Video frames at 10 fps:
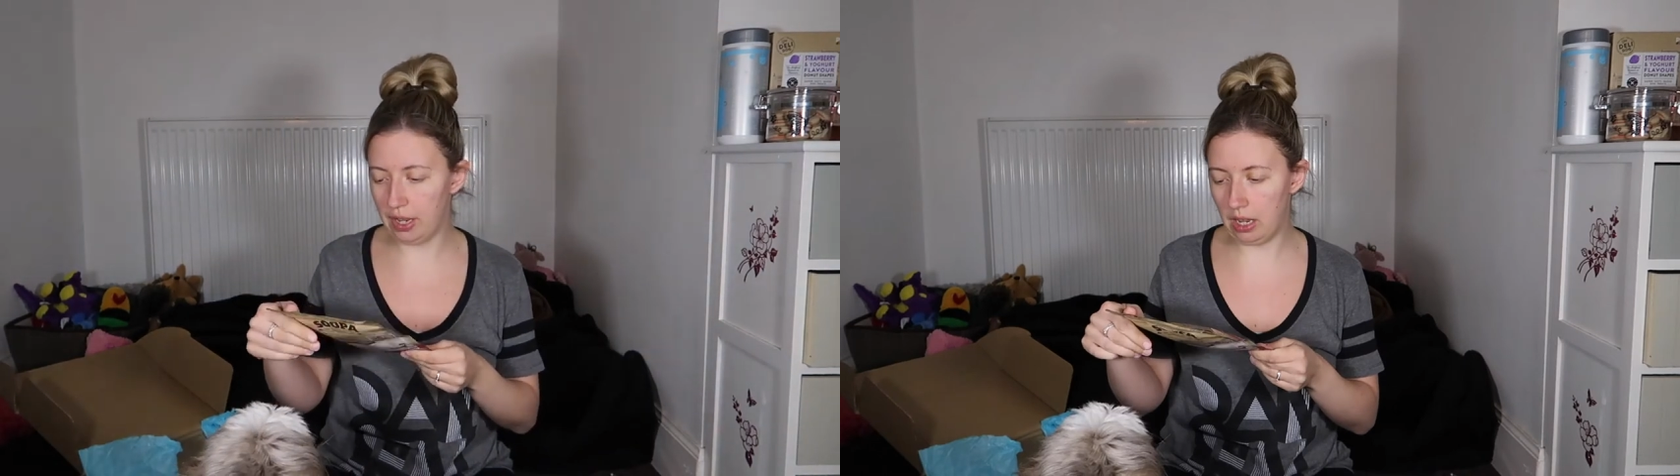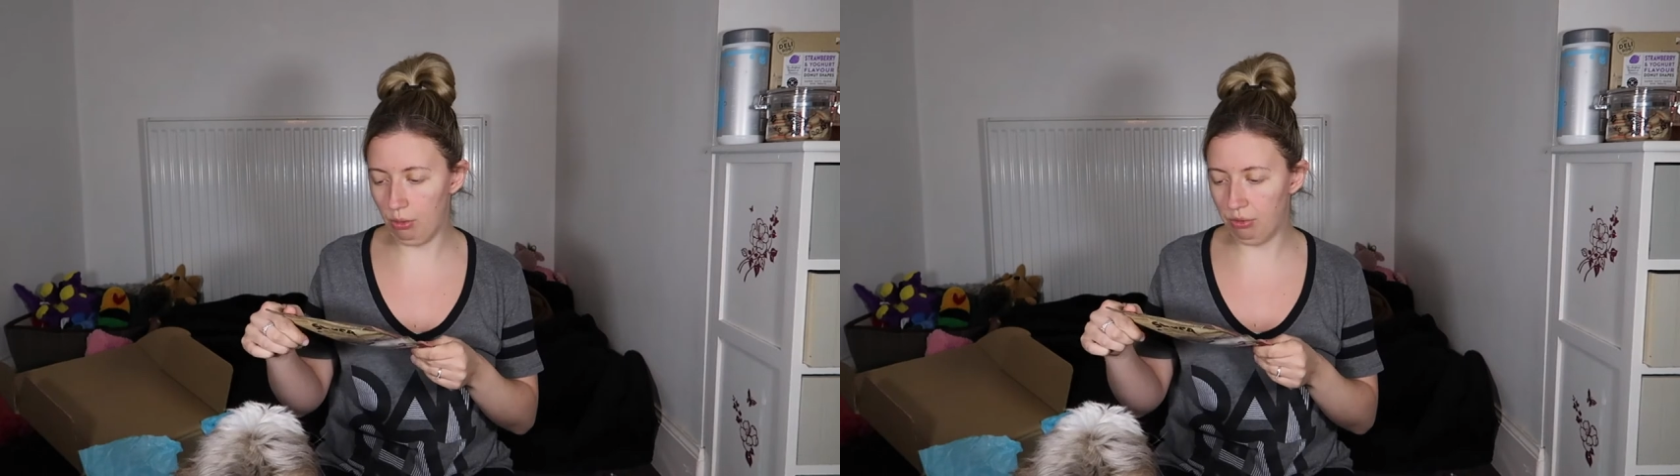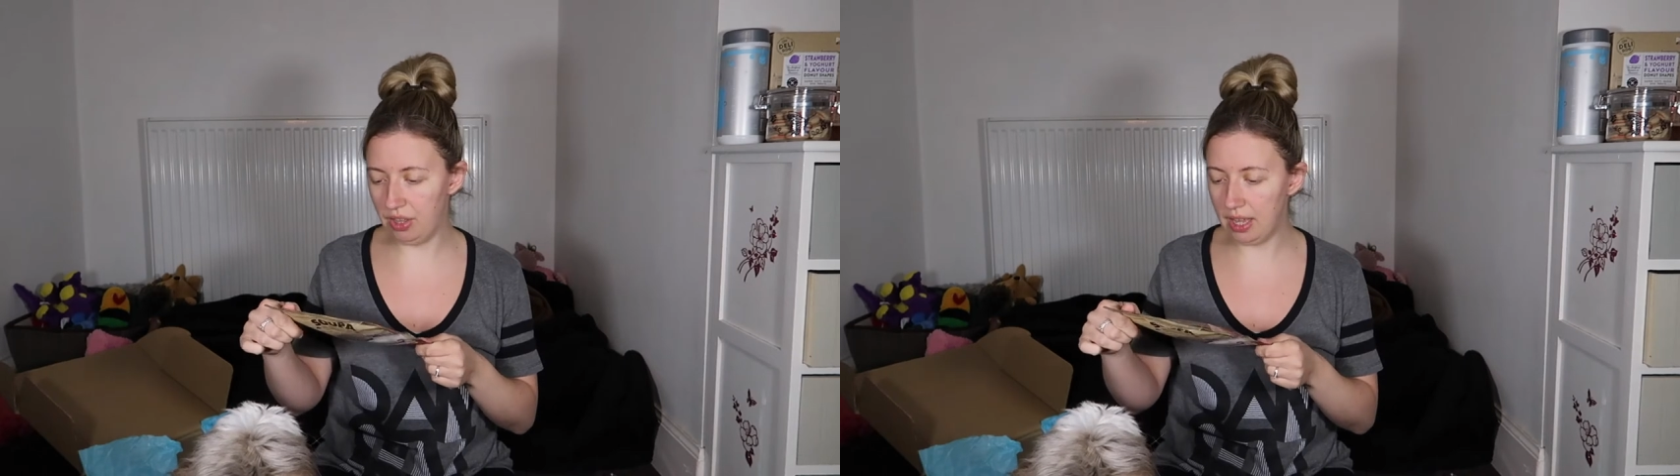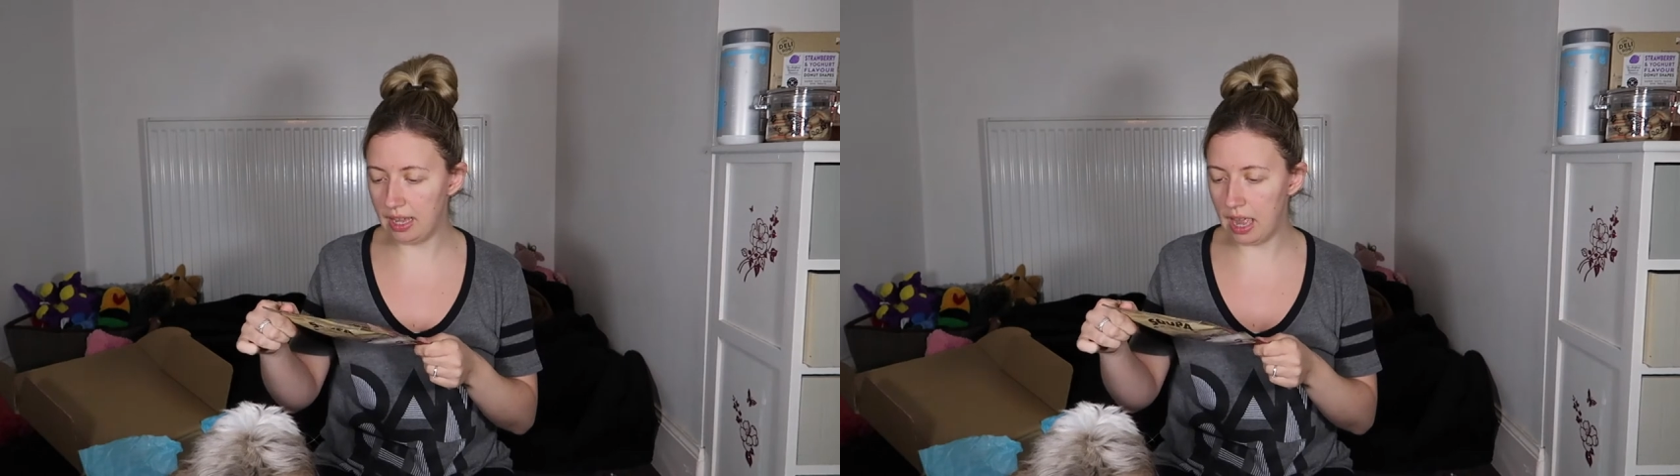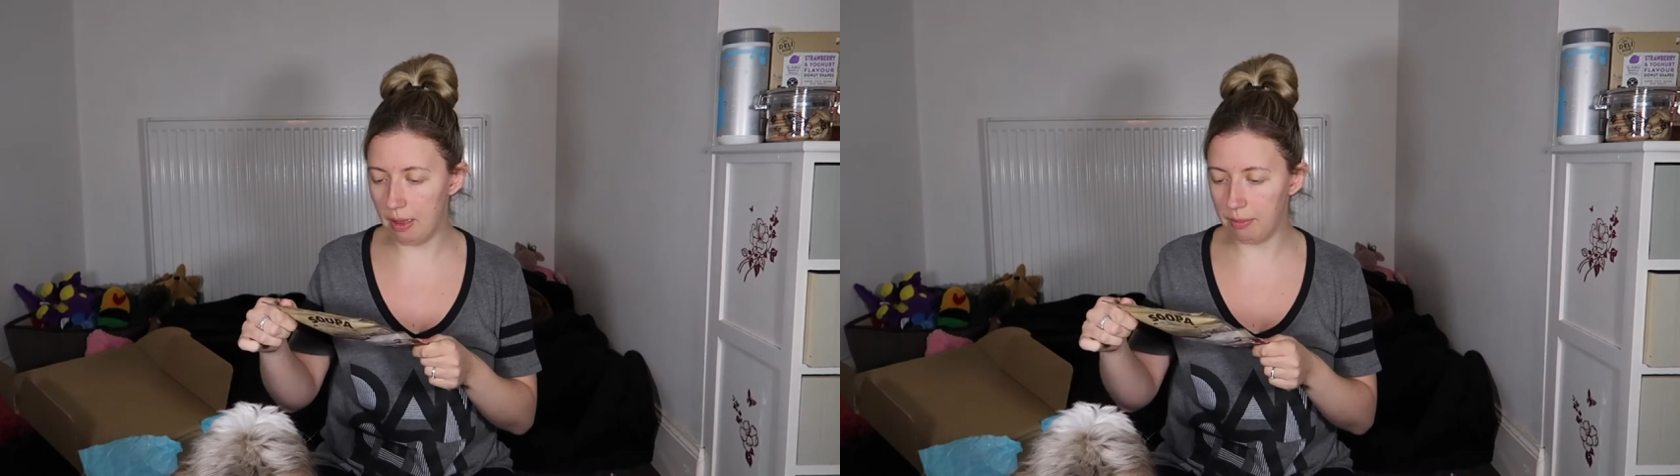healthy
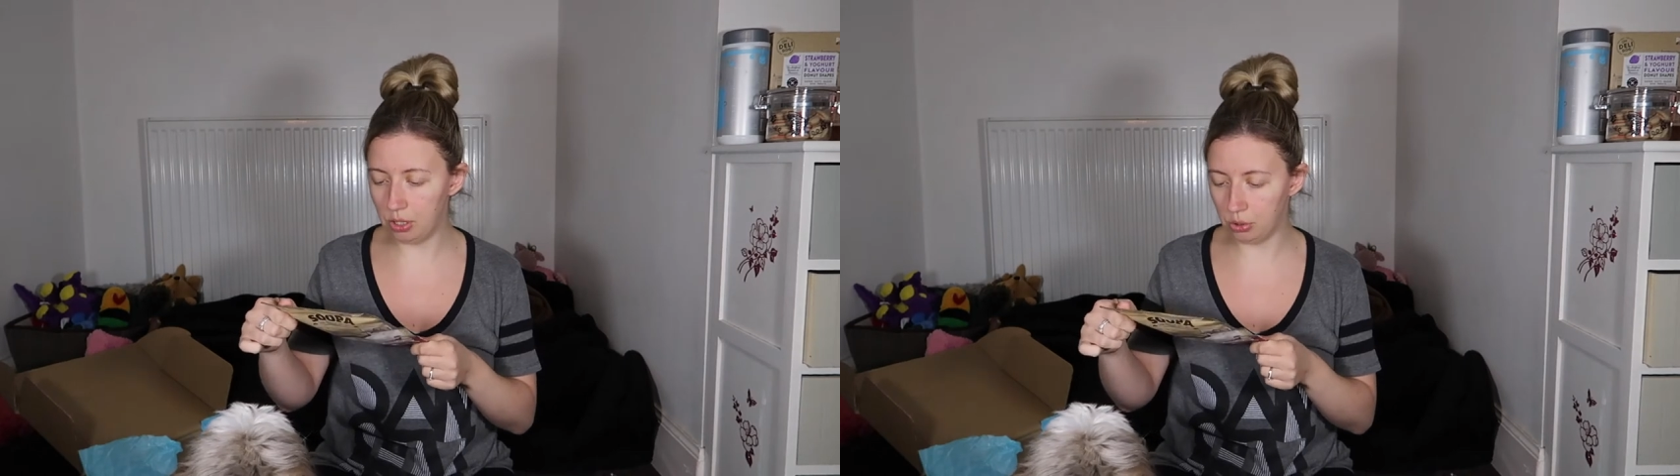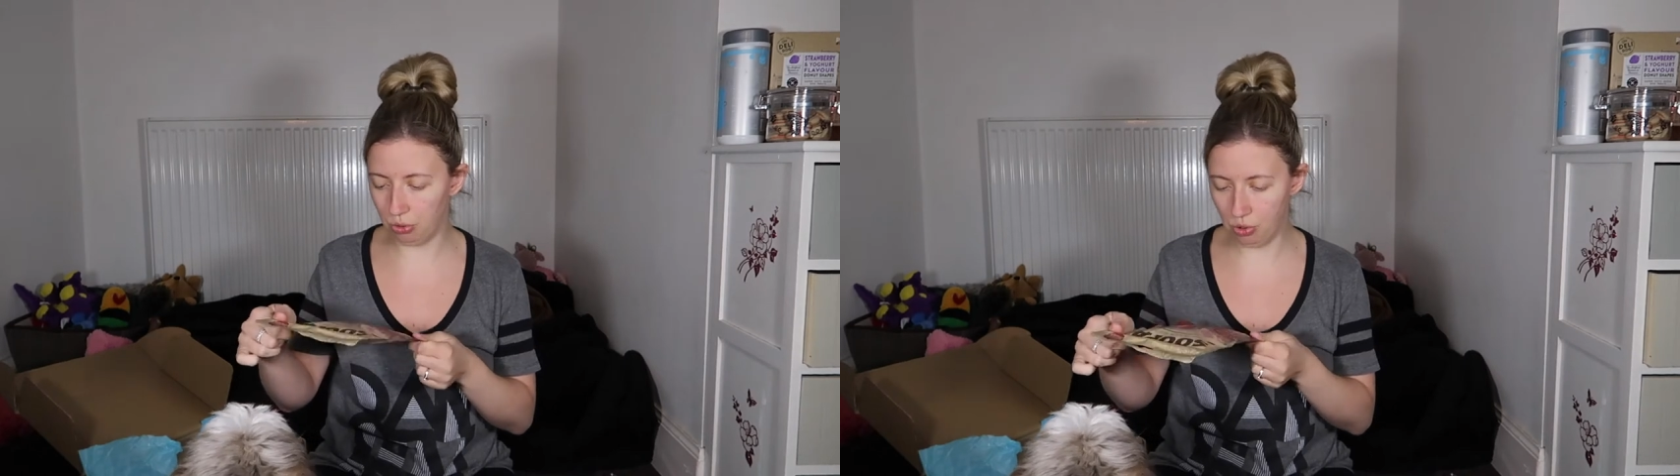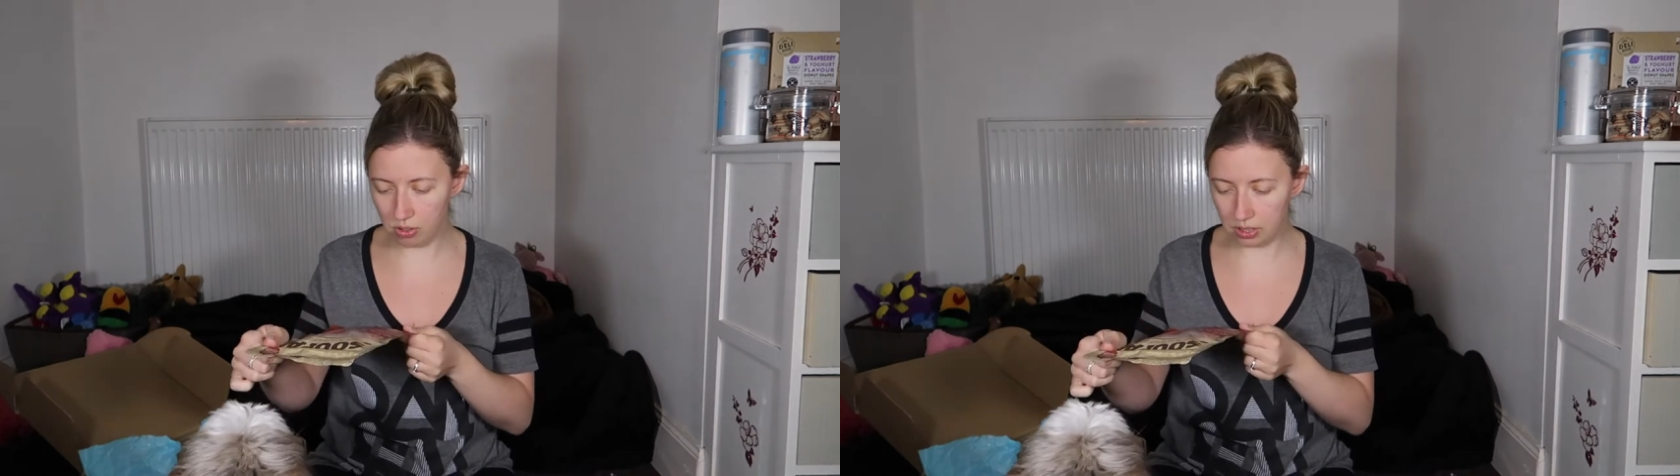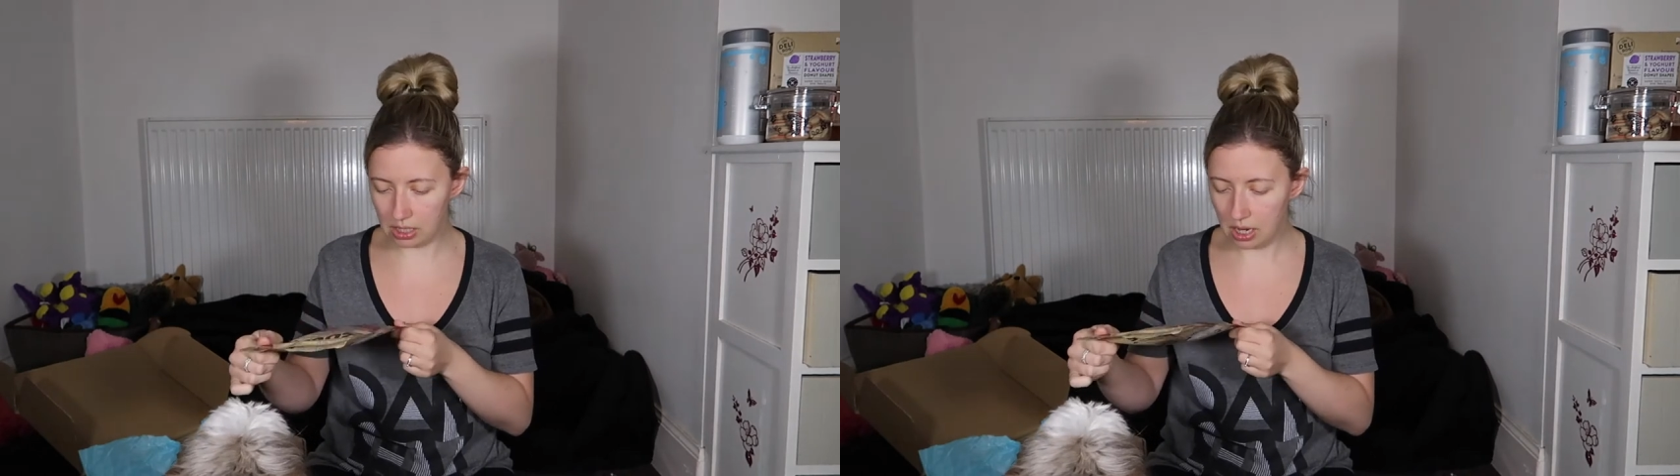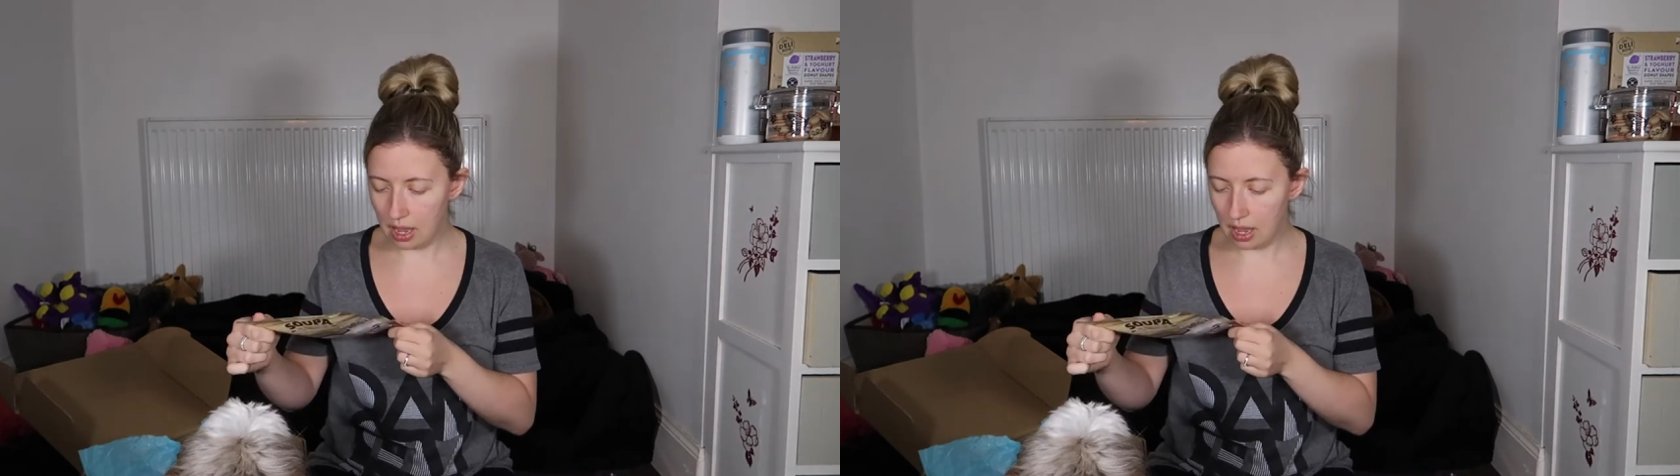and happy dogs,